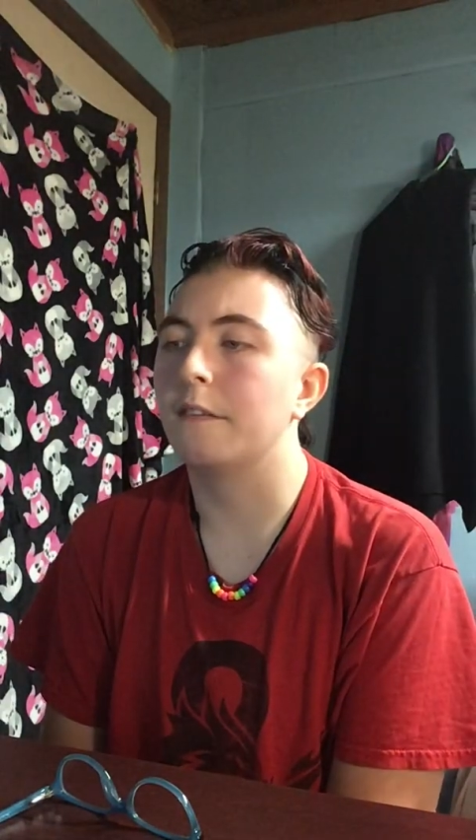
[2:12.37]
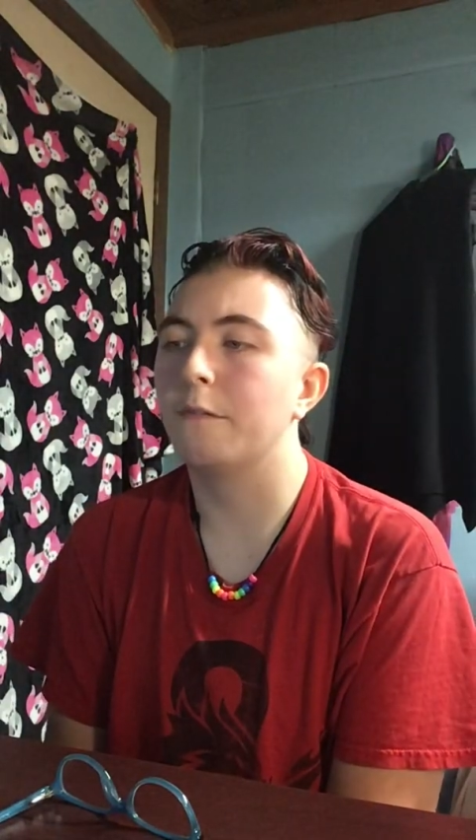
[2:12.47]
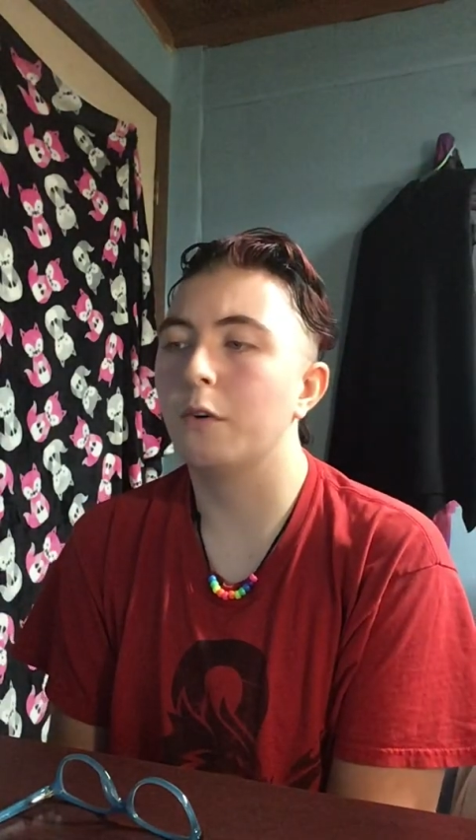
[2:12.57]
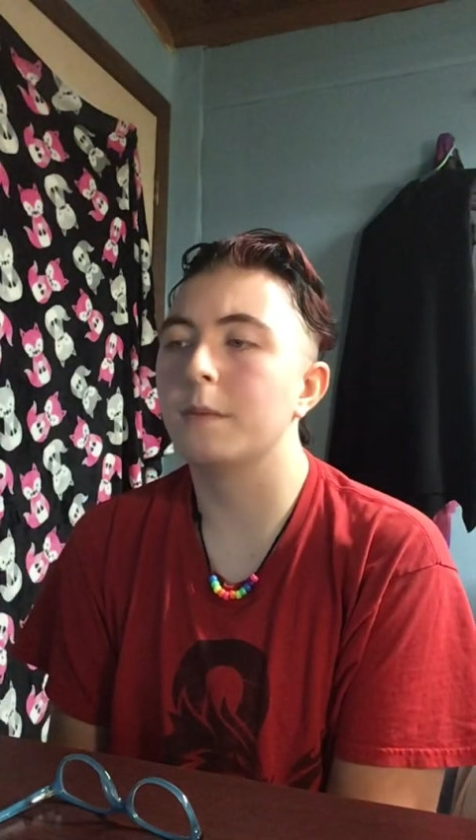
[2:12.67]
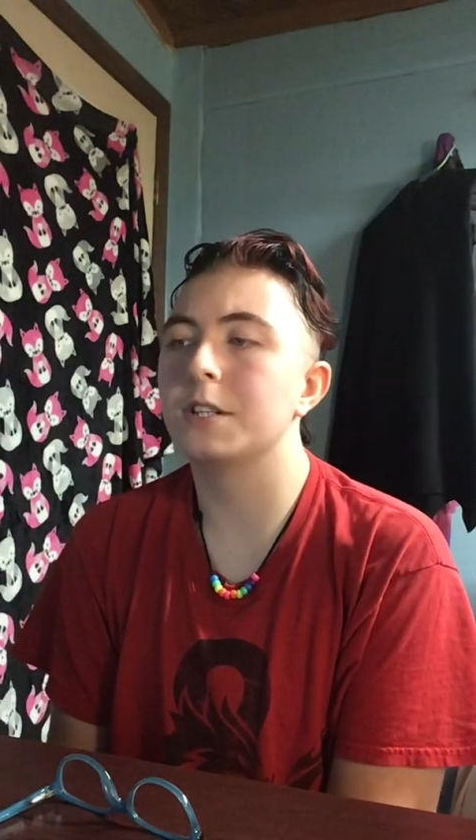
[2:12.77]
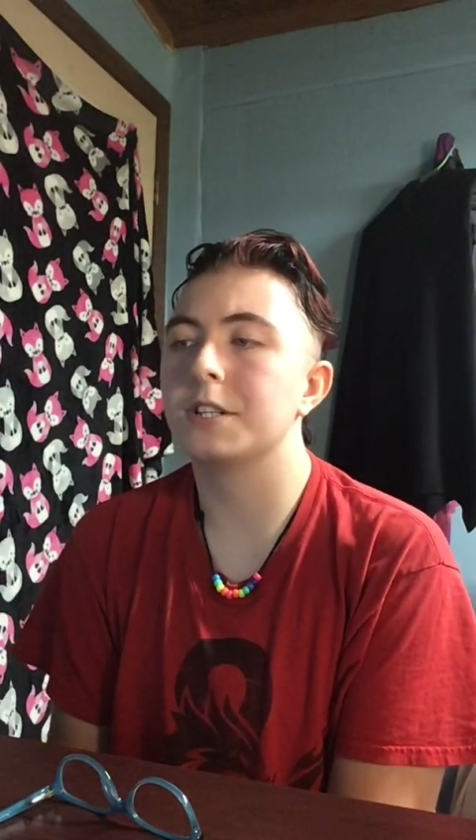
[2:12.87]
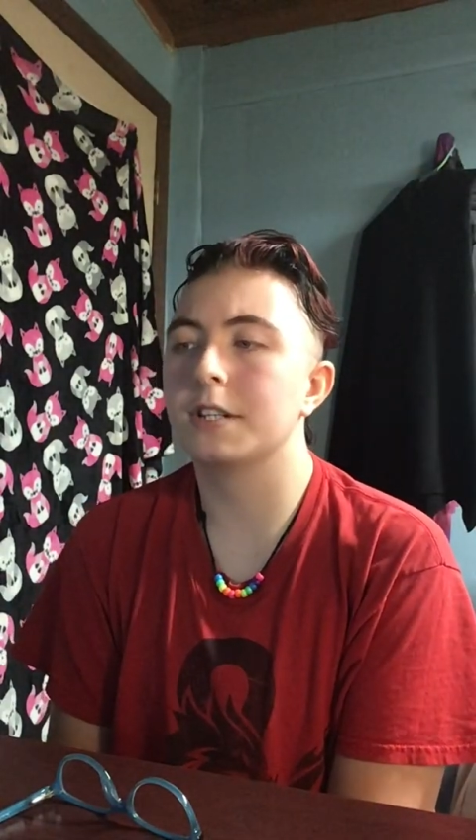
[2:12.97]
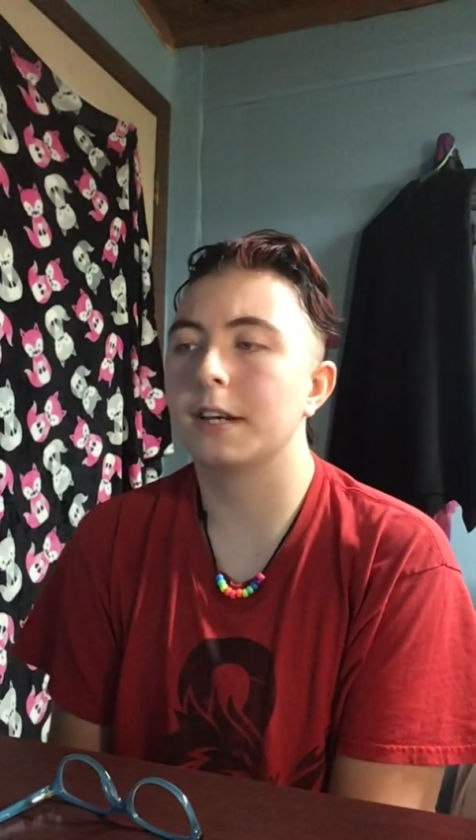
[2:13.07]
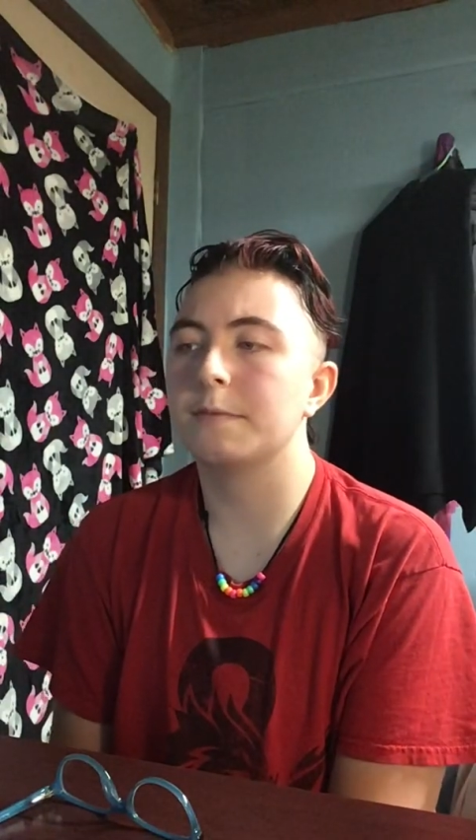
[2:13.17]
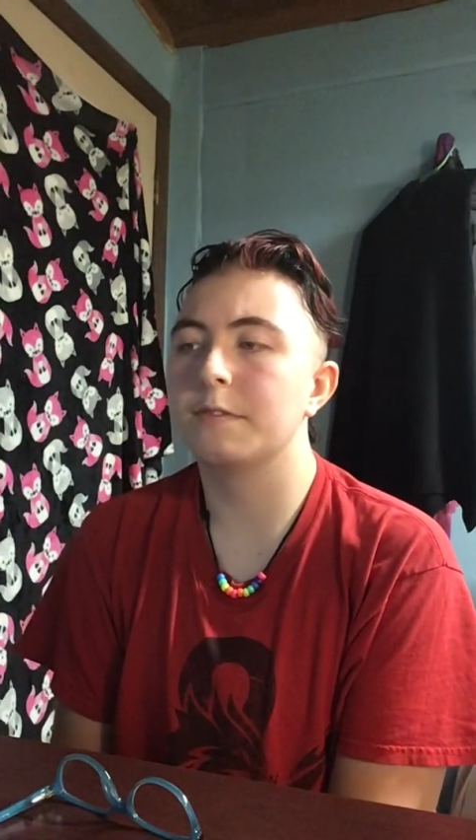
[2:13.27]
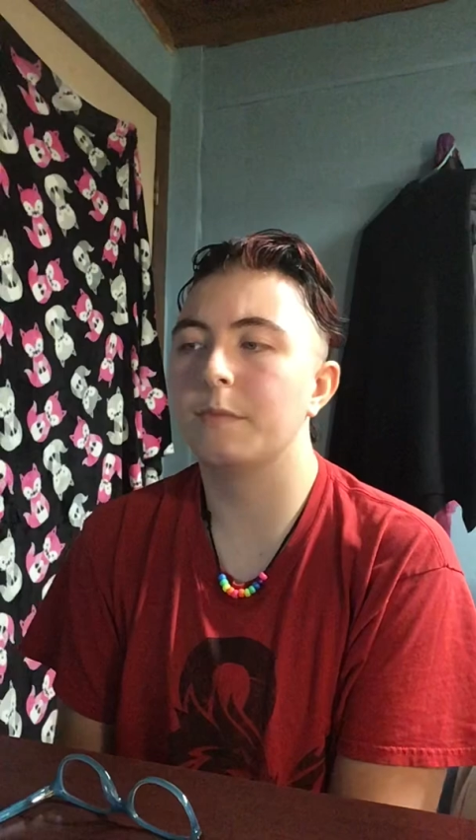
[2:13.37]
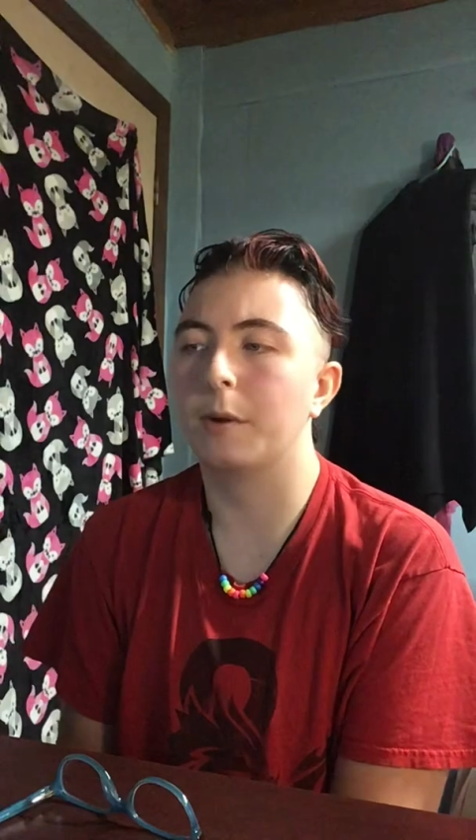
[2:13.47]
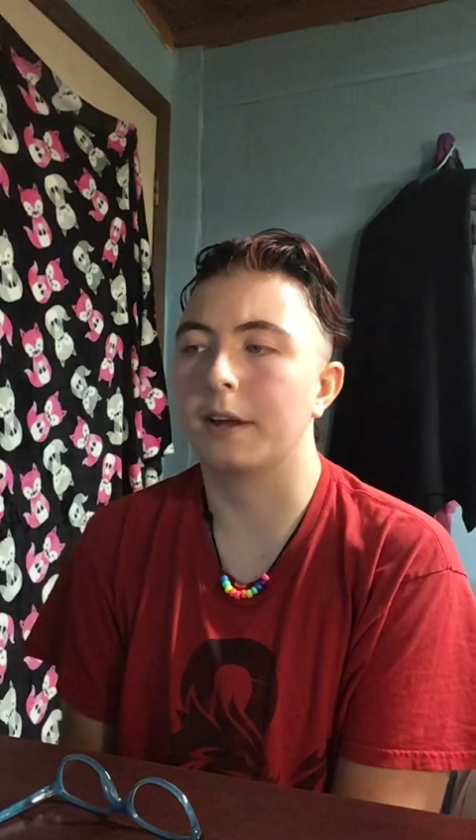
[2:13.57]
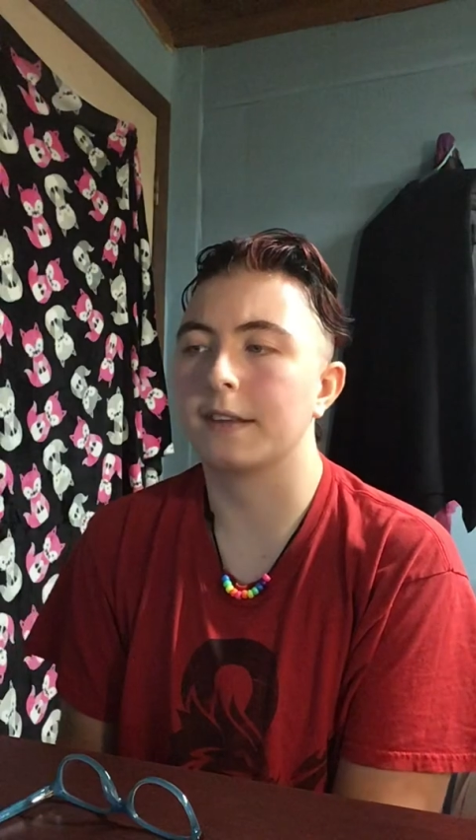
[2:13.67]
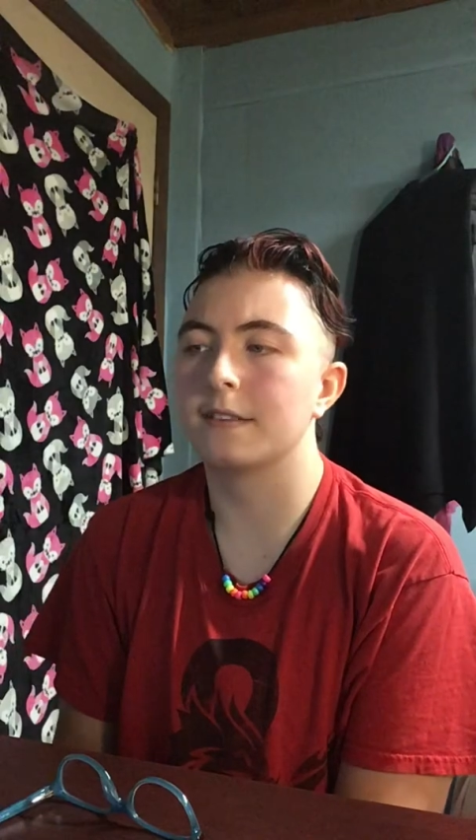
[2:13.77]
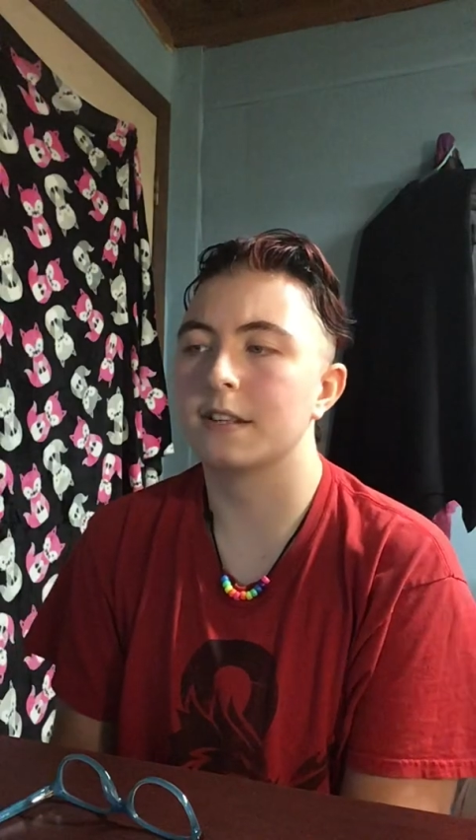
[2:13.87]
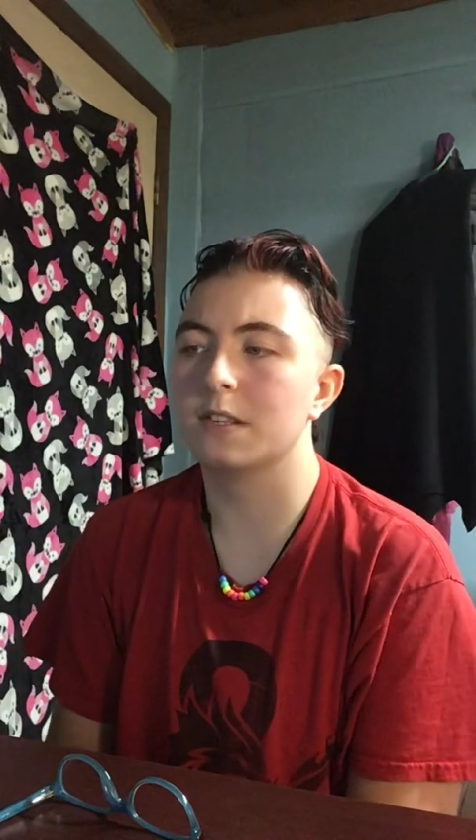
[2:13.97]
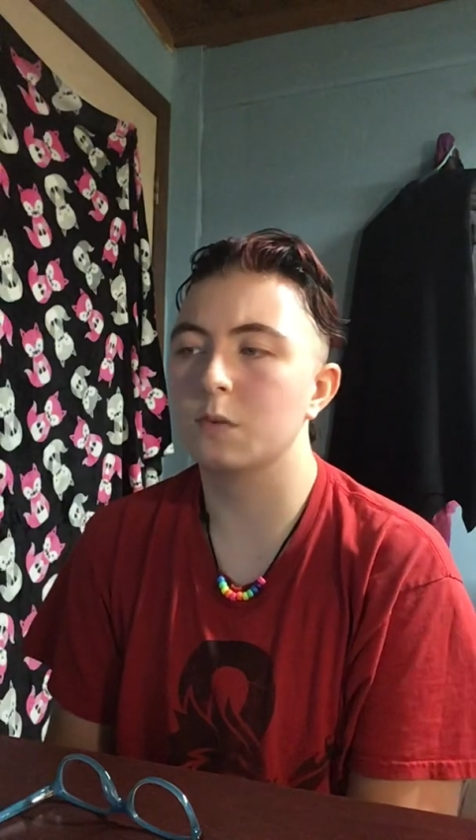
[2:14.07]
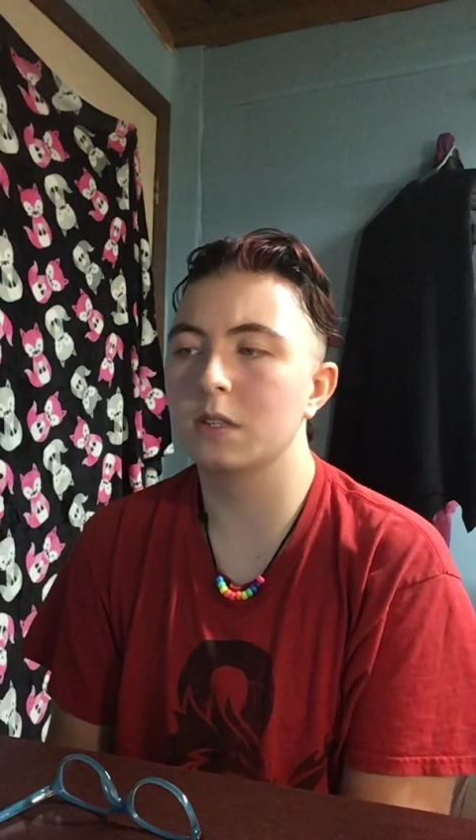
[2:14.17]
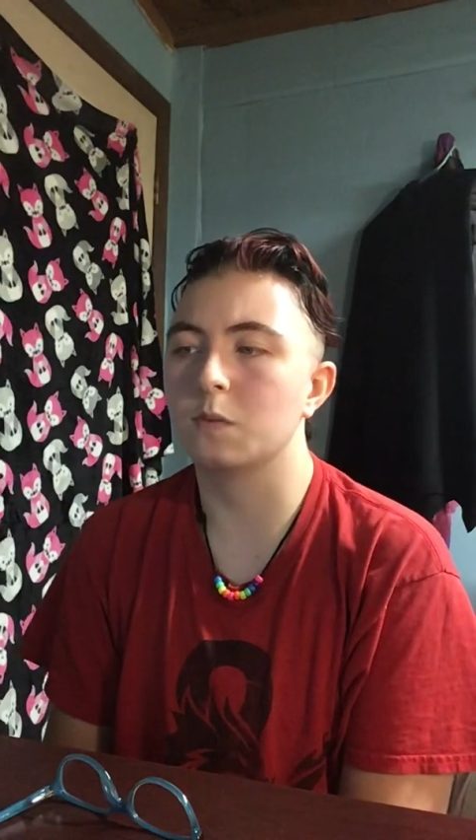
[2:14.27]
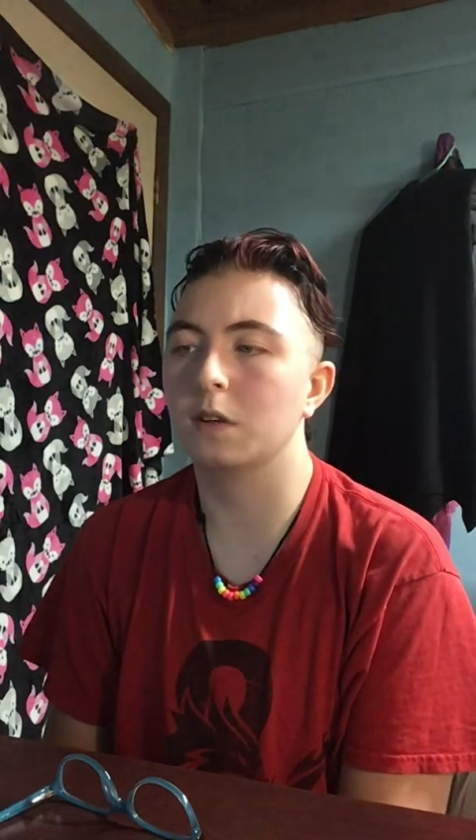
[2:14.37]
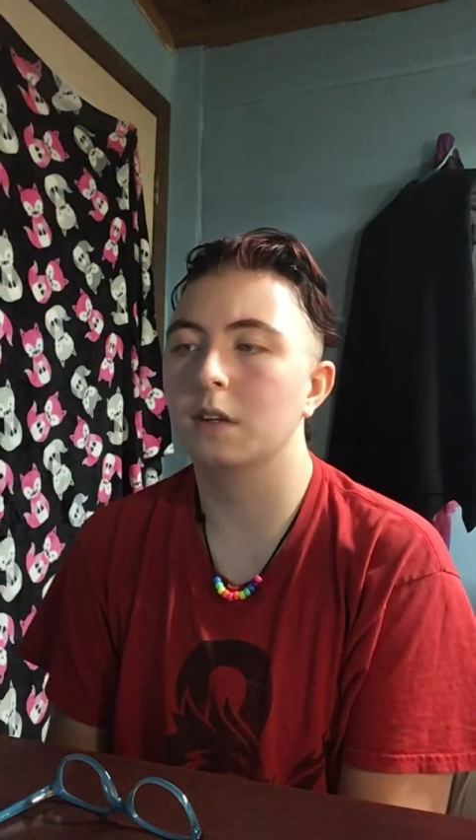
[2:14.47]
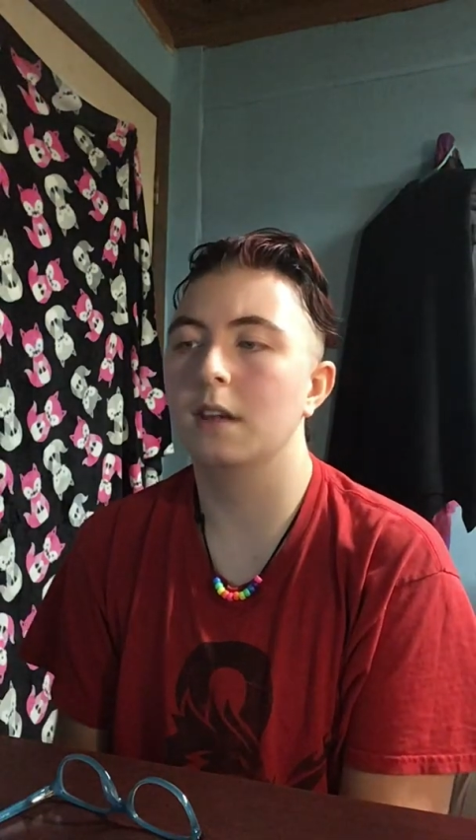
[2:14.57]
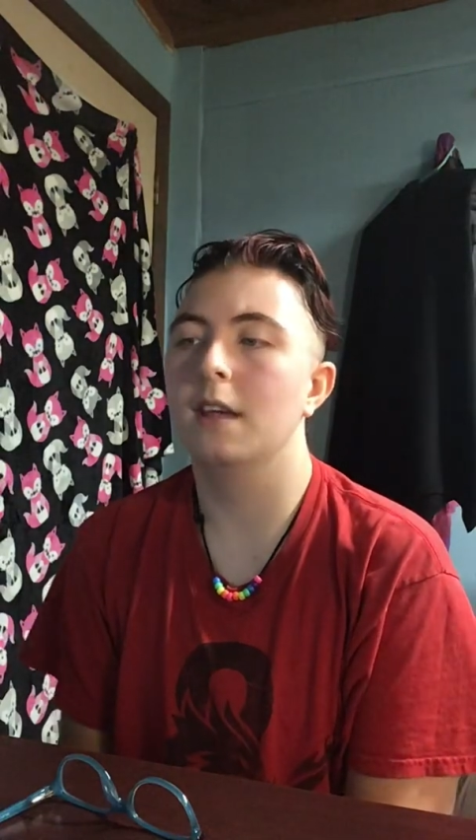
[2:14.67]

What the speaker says: aforementioned types of meringues and a Swiss one